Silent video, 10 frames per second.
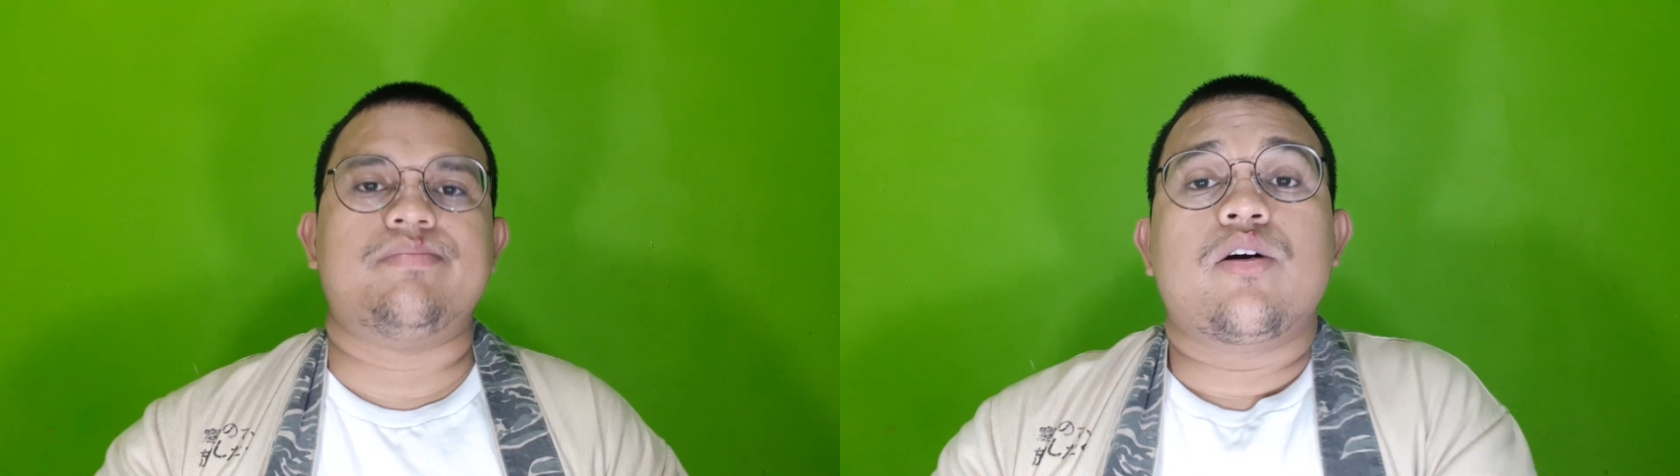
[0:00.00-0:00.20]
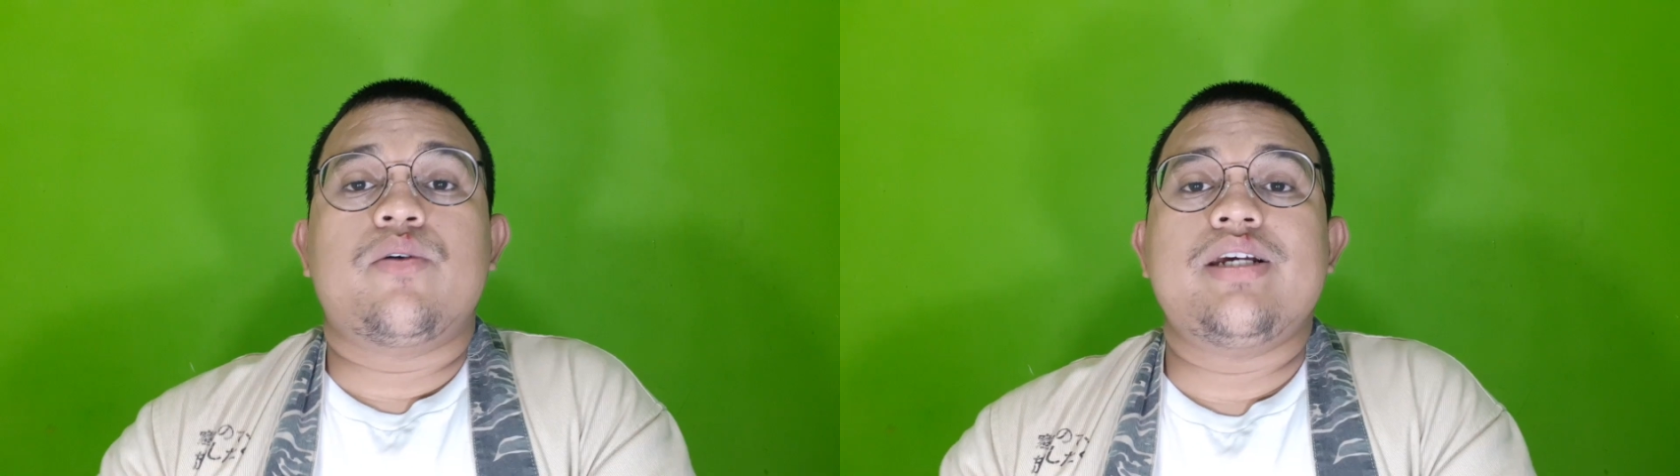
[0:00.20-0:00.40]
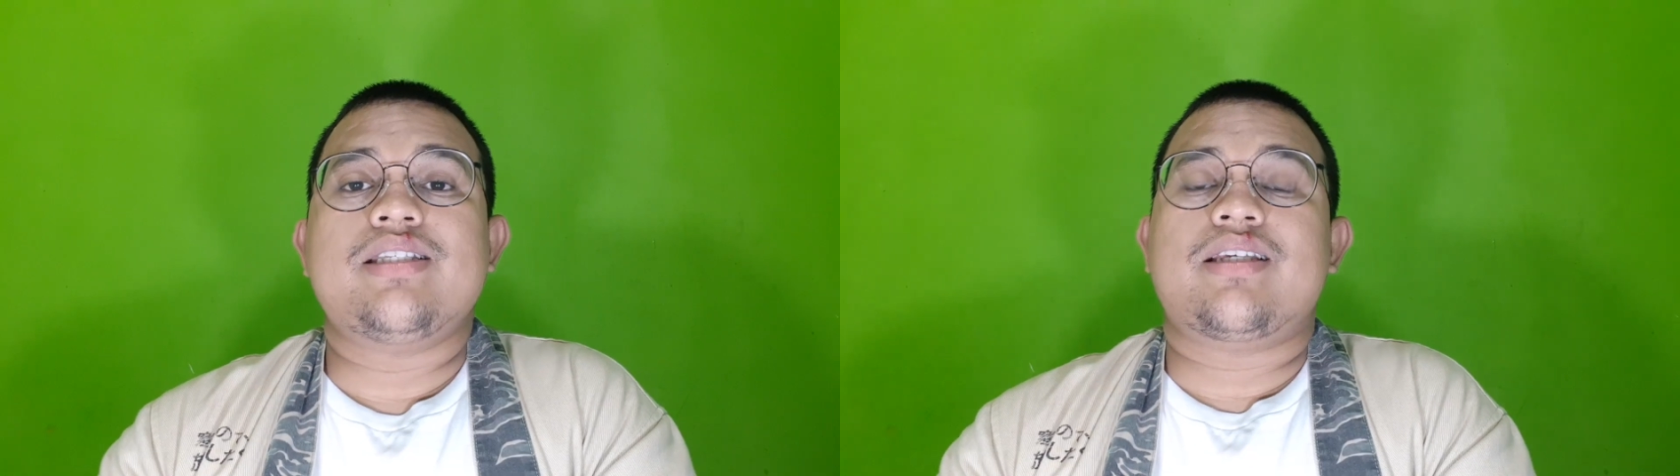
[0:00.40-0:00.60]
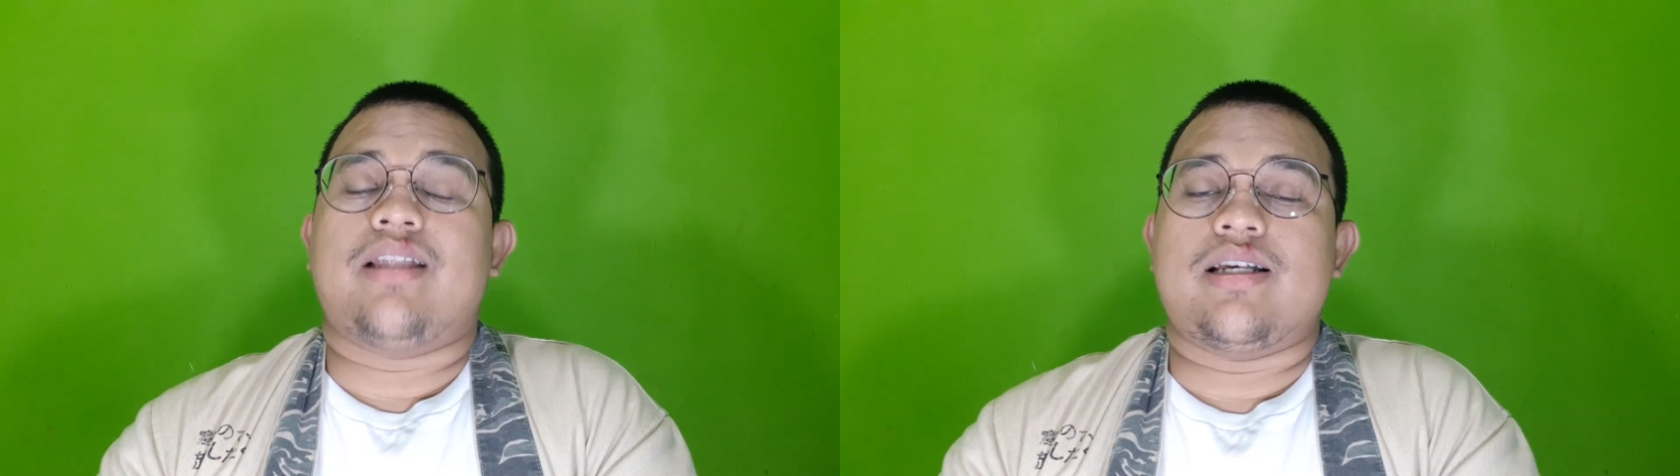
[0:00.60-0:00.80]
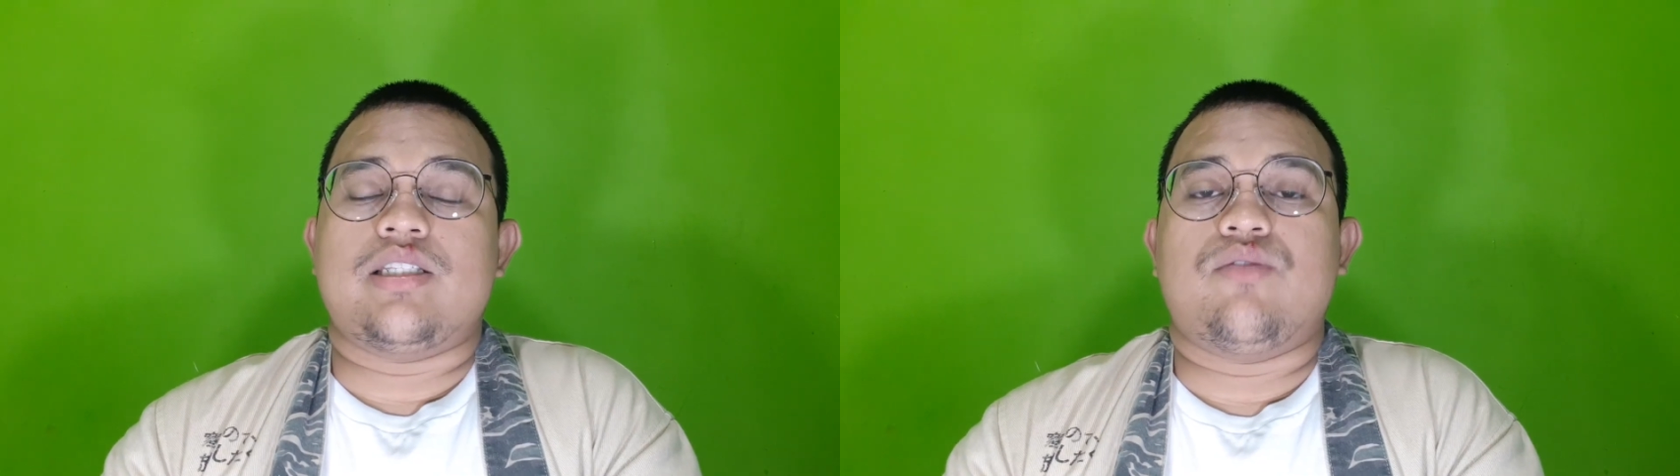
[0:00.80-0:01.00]
Grease
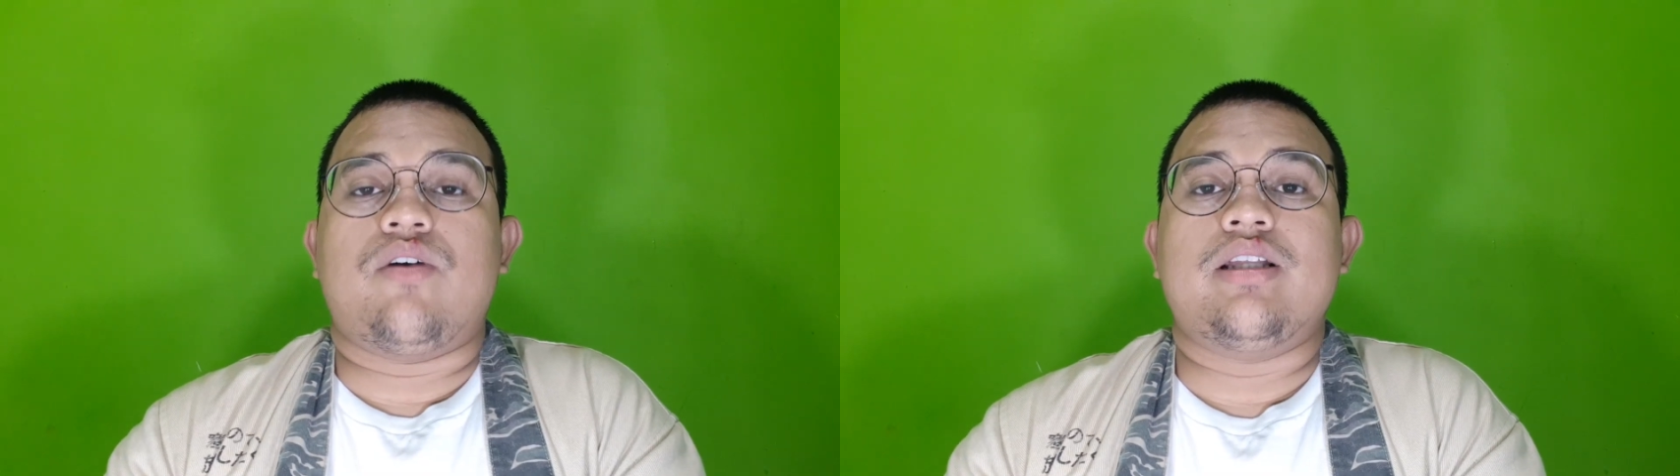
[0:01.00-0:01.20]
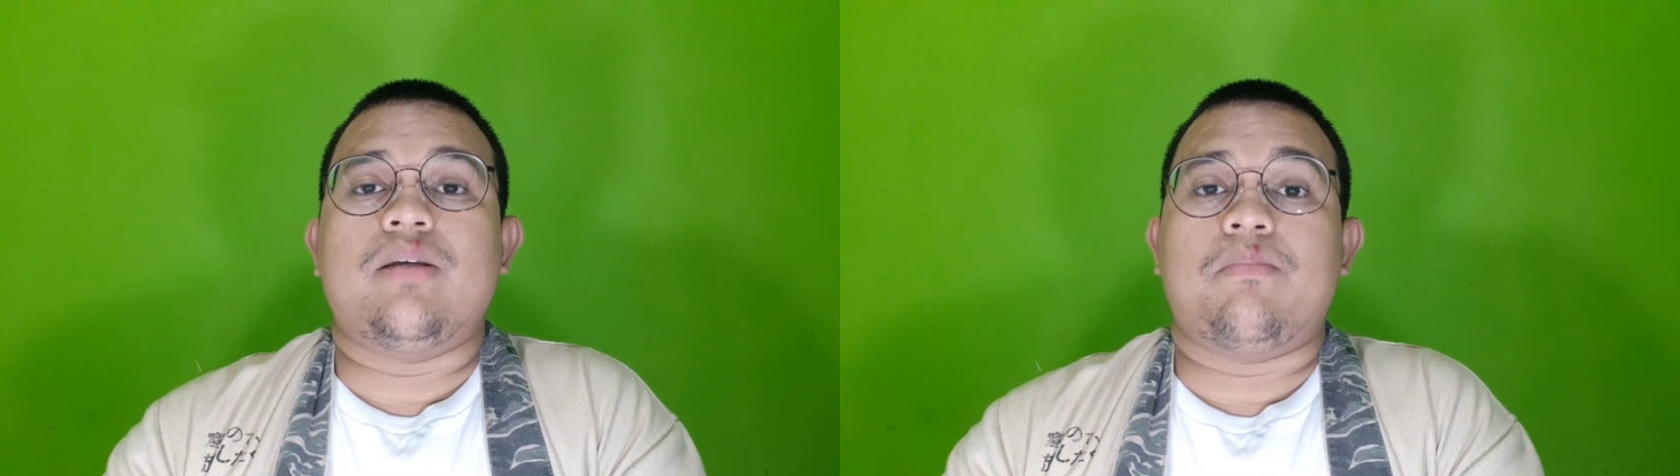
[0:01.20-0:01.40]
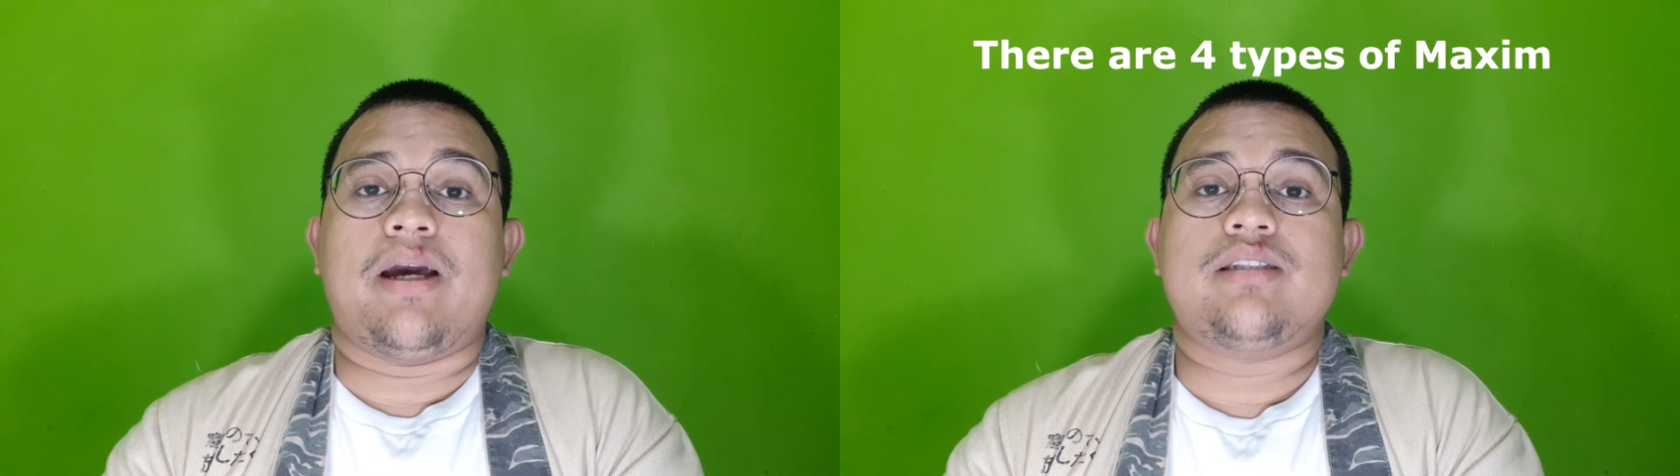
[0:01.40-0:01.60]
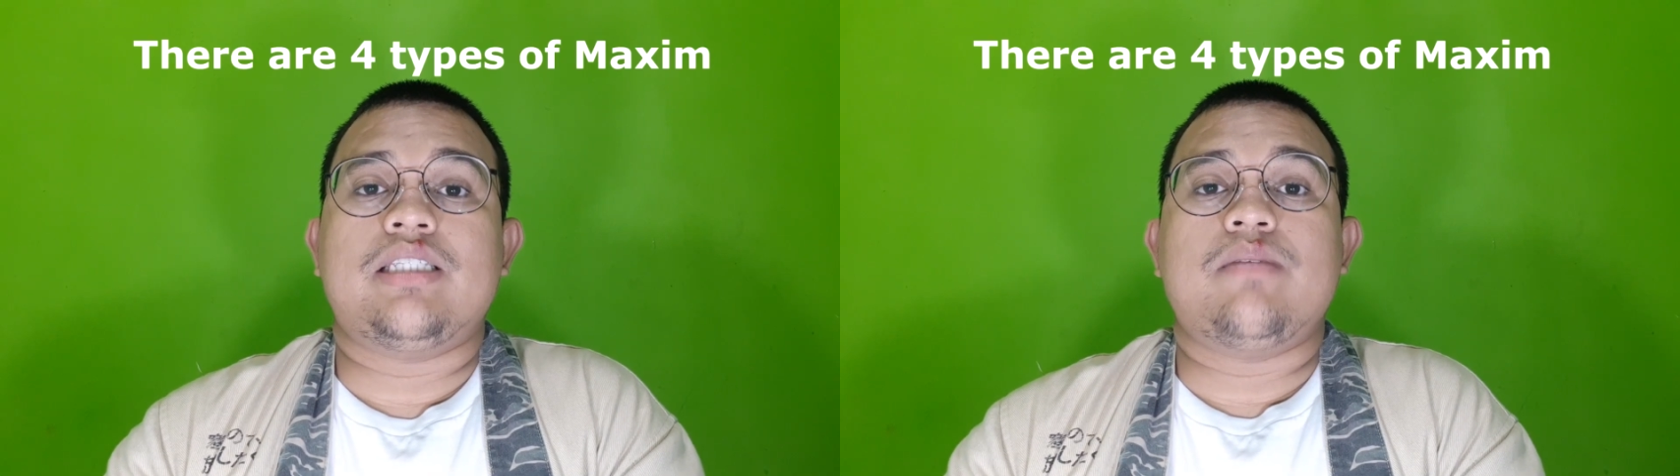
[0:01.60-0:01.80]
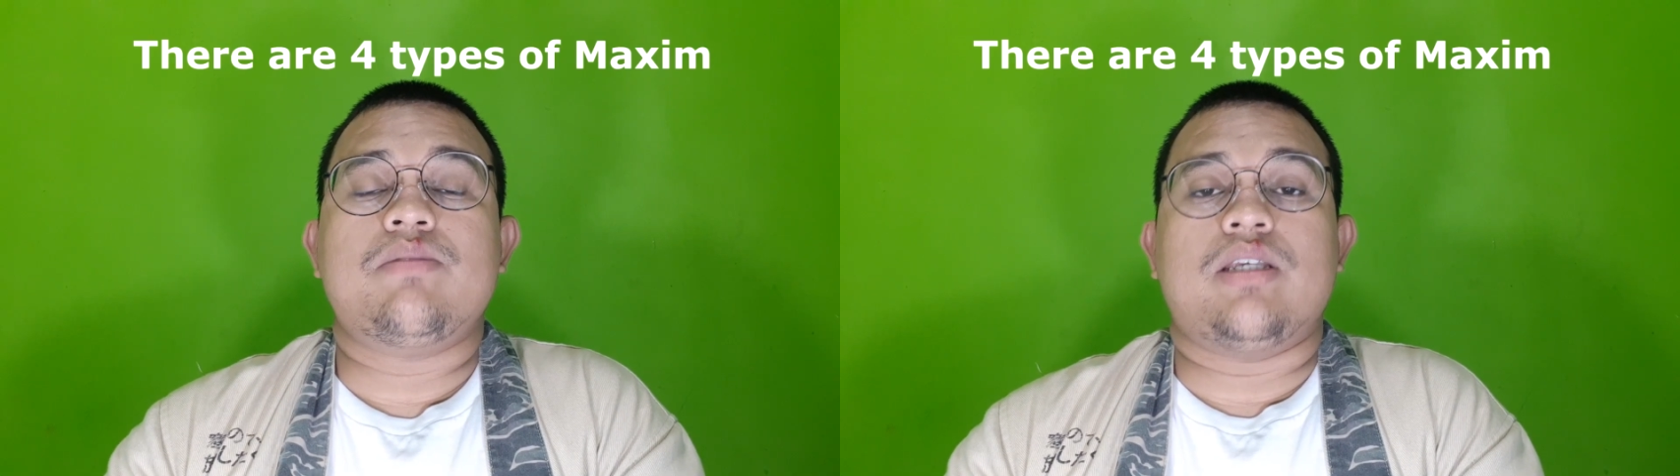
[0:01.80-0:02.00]
classified the maxims